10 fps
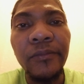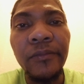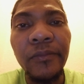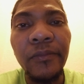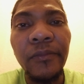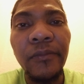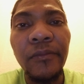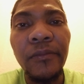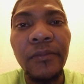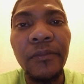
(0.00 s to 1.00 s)

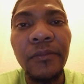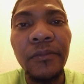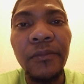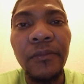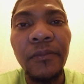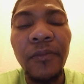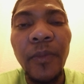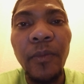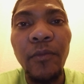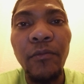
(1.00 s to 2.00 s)

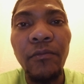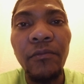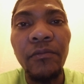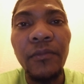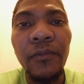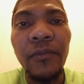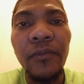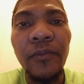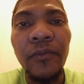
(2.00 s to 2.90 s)
Nobody speaks.